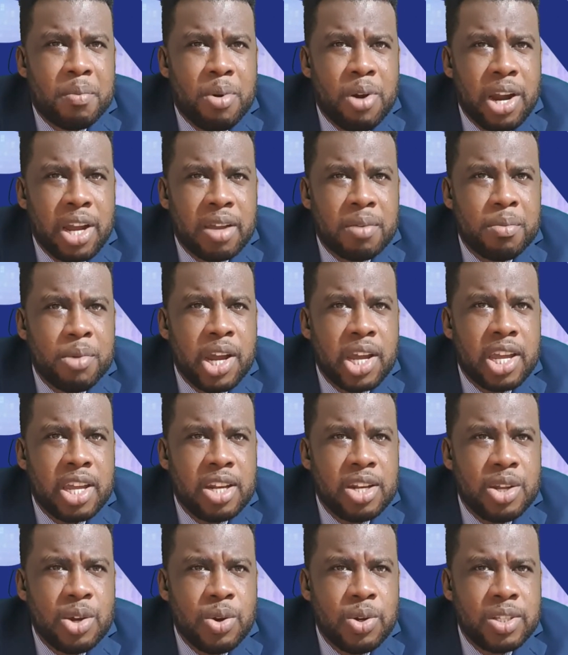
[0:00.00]
Breaking
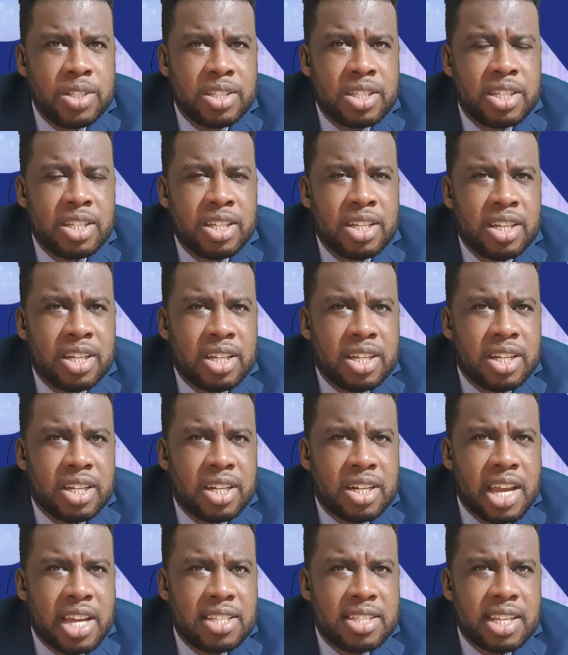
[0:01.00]
news.
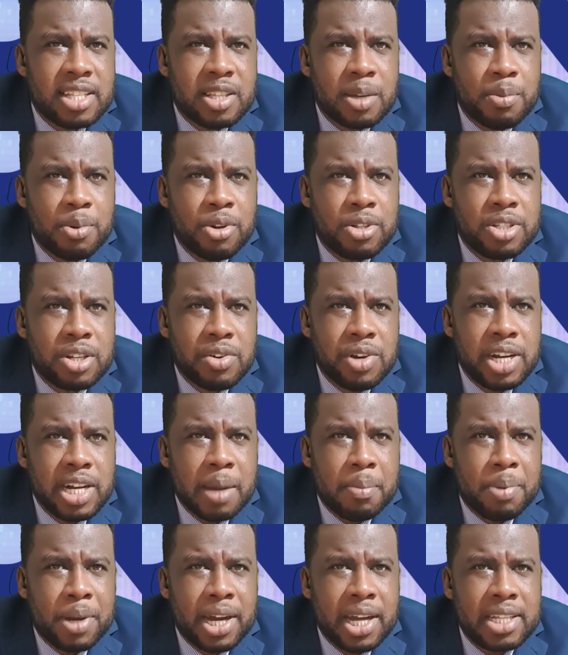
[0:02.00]
Dexter supposed to read a
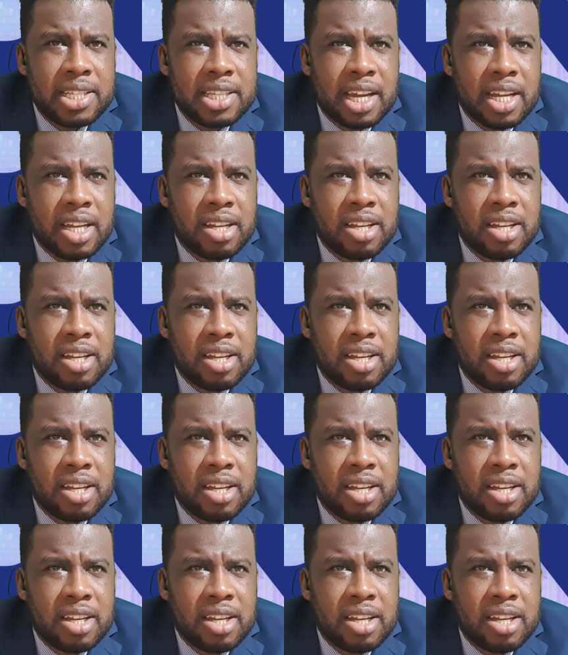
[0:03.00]
part here.